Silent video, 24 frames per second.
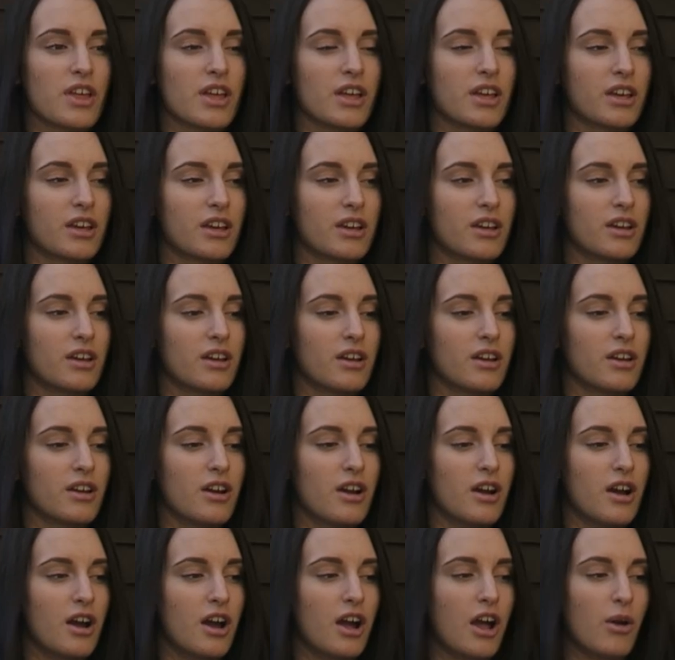think
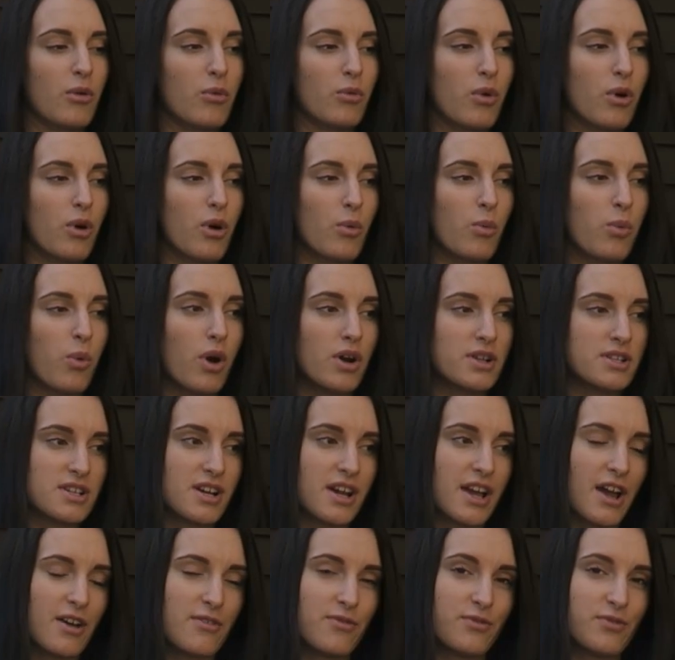what
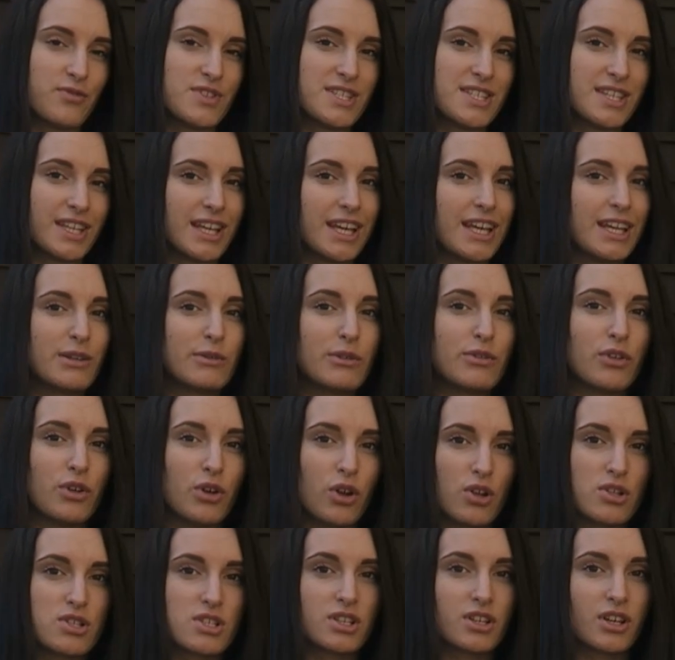I have seen with a
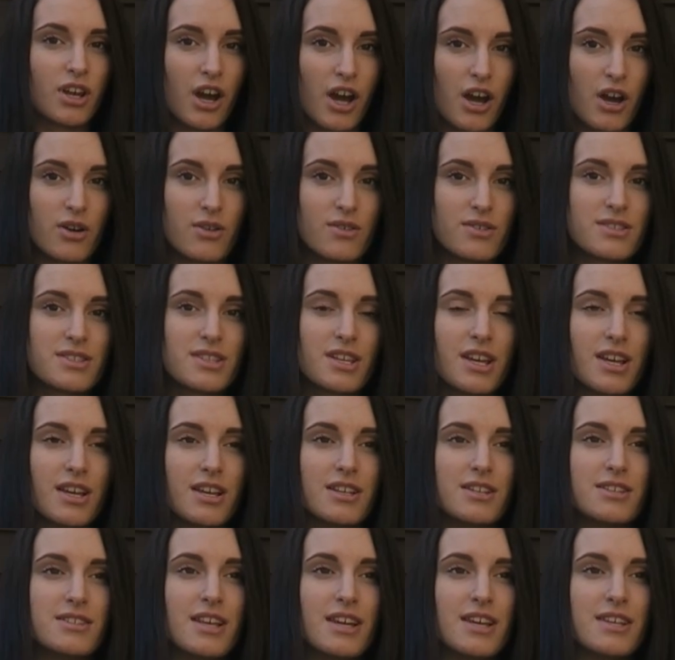lot of girls
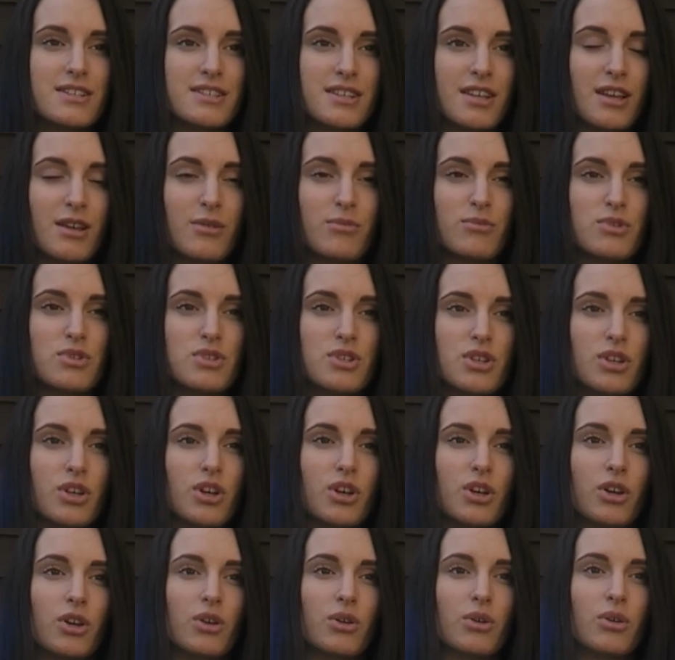is they seem
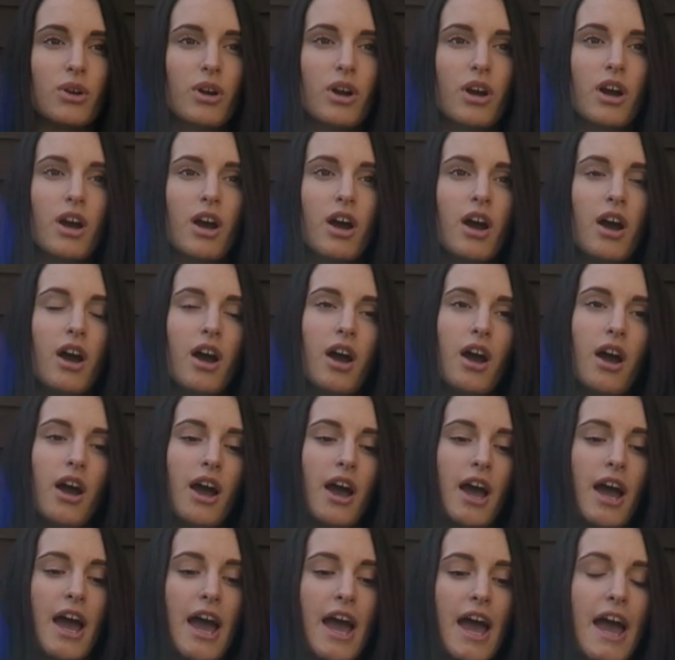to,
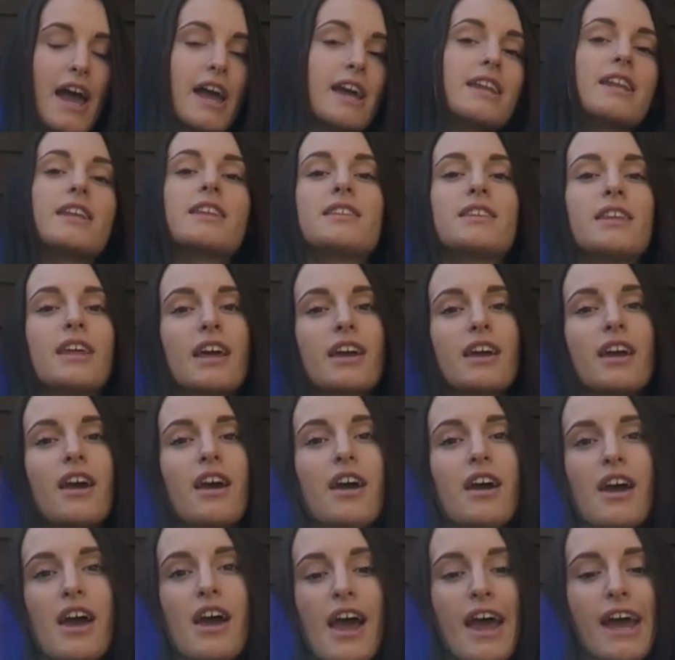any
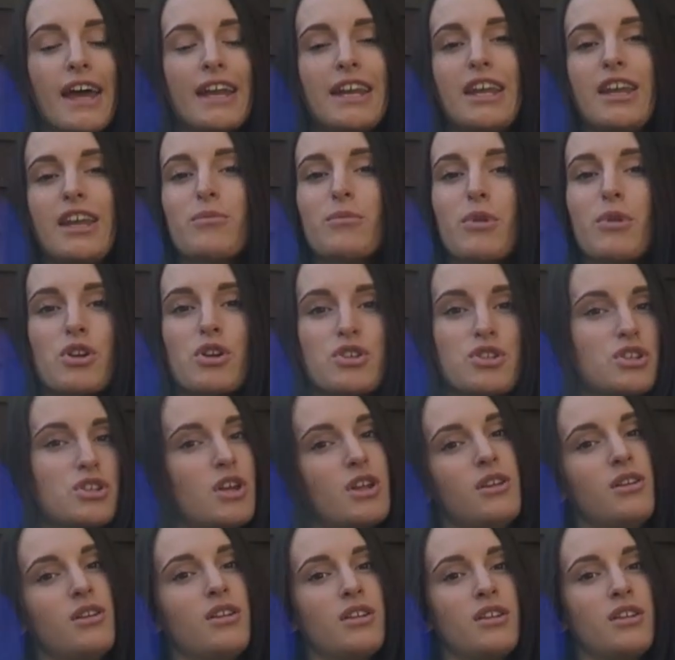
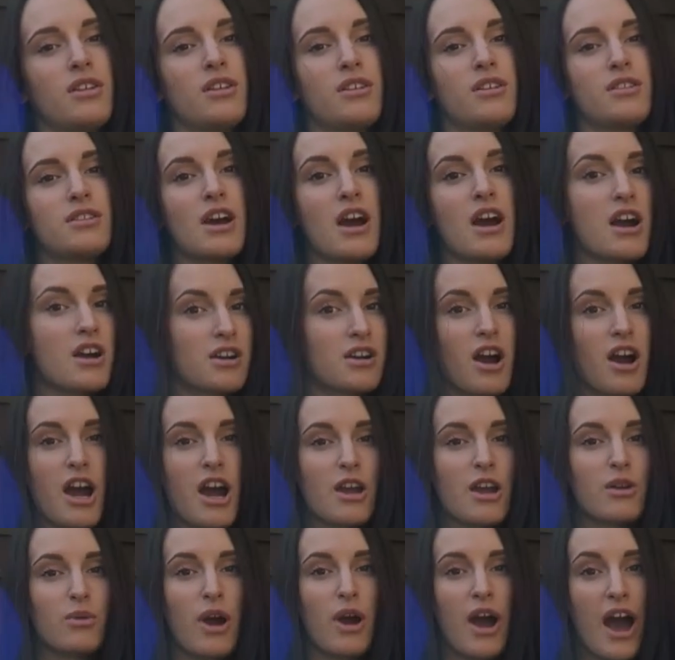emotion that a
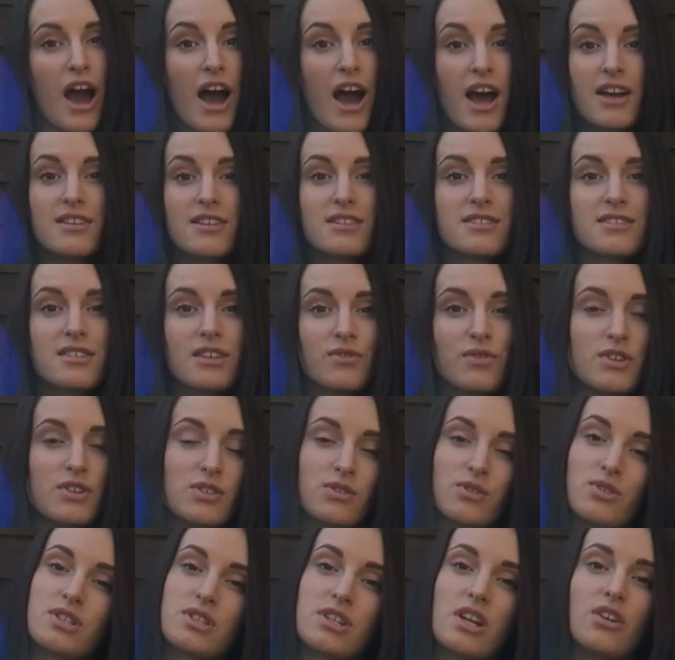guy has, if
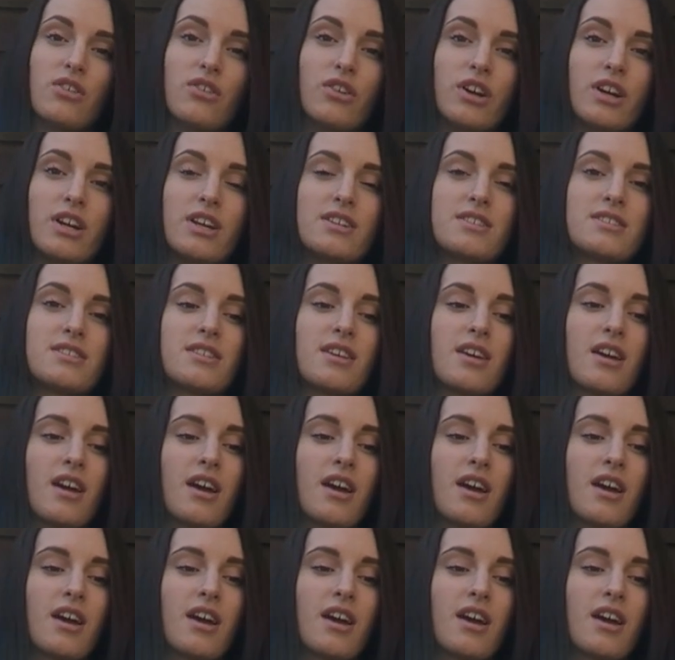he's on steroids,